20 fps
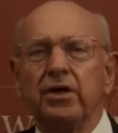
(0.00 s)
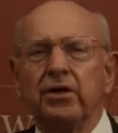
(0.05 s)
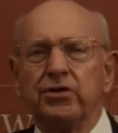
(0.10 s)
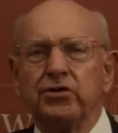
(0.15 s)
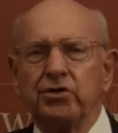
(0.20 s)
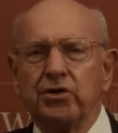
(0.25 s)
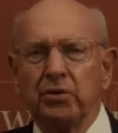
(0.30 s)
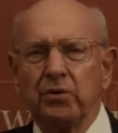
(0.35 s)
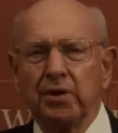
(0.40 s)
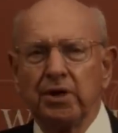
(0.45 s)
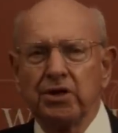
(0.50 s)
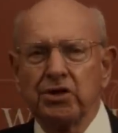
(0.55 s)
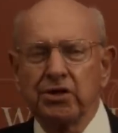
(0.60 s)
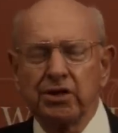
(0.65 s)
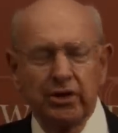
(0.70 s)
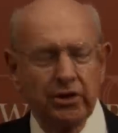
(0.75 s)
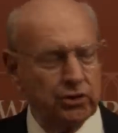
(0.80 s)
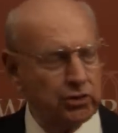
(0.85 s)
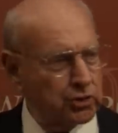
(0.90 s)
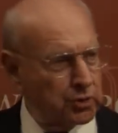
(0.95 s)

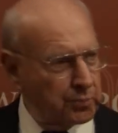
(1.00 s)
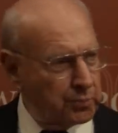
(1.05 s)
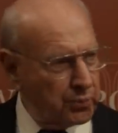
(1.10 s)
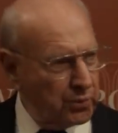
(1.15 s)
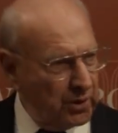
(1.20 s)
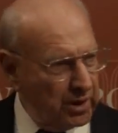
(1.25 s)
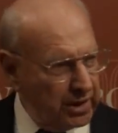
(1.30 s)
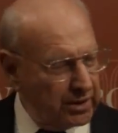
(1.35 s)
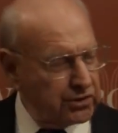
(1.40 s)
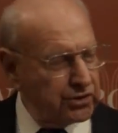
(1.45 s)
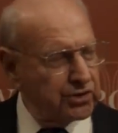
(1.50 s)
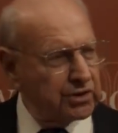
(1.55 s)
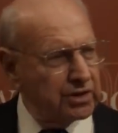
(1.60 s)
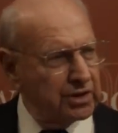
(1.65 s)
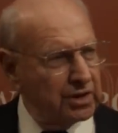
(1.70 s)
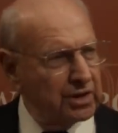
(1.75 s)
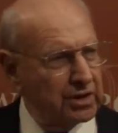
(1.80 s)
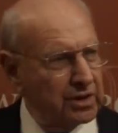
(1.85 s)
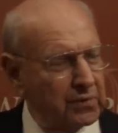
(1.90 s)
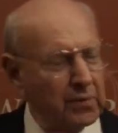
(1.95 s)
seriously
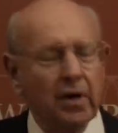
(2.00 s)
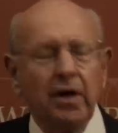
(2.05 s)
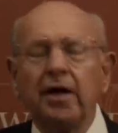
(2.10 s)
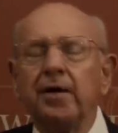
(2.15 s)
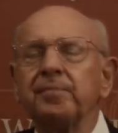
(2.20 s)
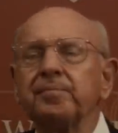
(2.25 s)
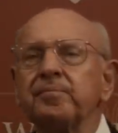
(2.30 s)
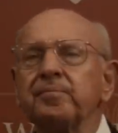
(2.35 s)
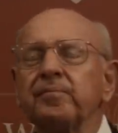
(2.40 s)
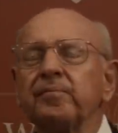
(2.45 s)
suppressed in Iran.